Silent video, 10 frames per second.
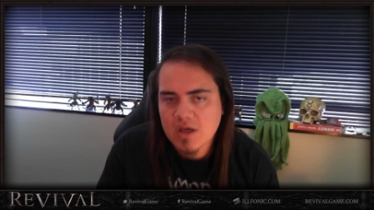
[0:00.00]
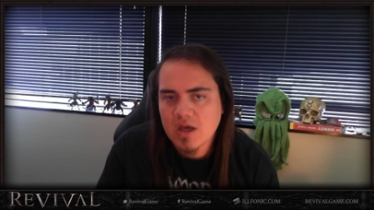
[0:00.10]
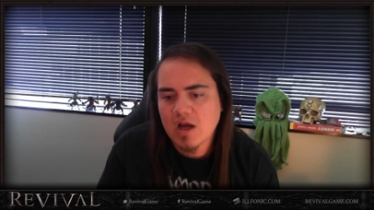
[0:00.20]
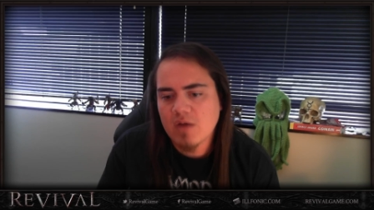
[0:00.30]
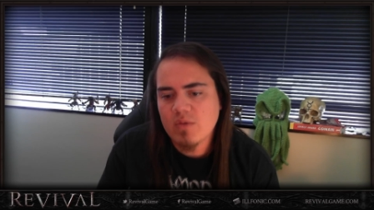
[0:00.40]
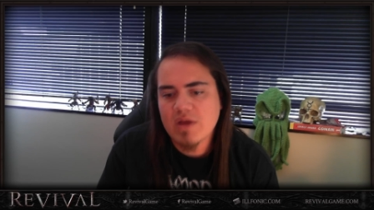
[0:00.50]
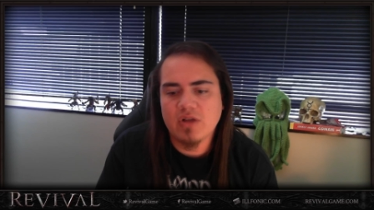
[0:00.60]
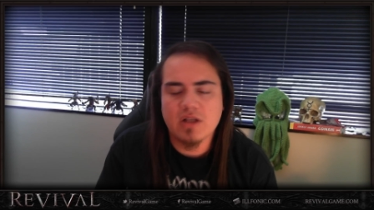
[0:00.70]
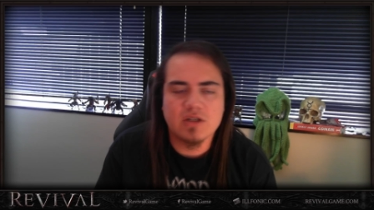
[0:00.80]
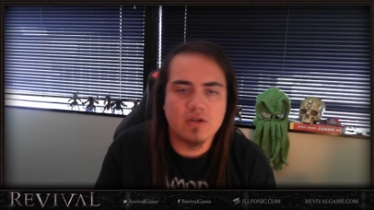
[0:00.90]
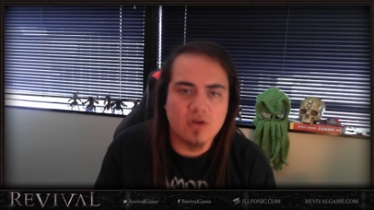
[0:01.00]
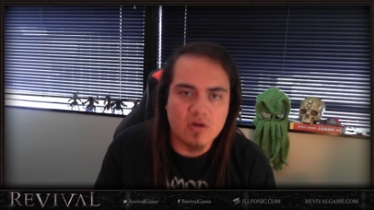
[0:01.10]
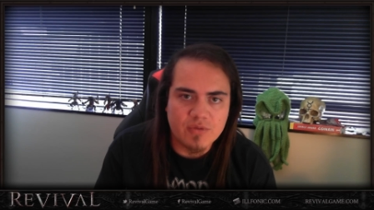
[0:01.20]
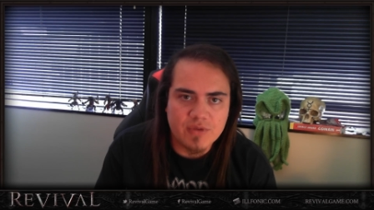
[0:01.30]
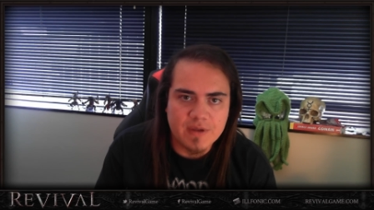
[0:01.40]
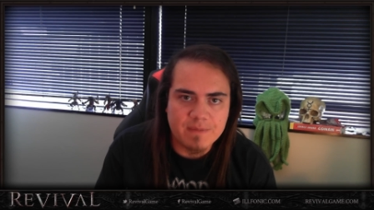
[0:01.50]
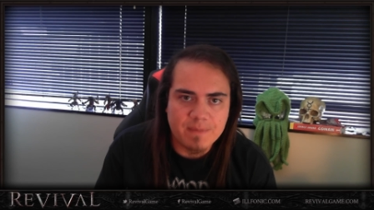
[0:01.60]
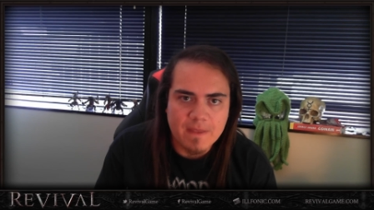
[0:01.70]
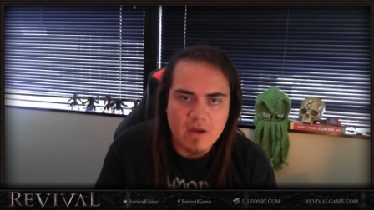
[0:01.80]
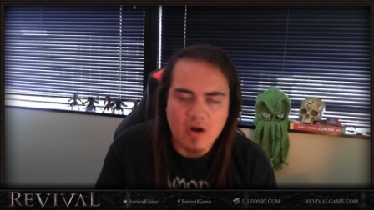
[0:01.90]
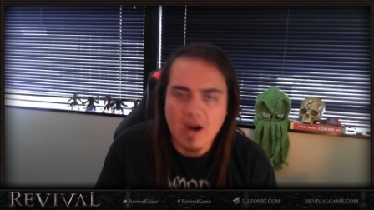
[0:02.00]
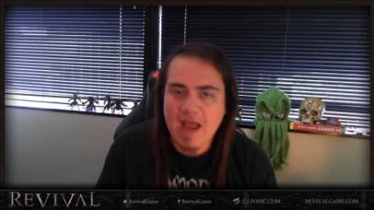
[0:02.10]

Um, we have a lot to learn with it. Our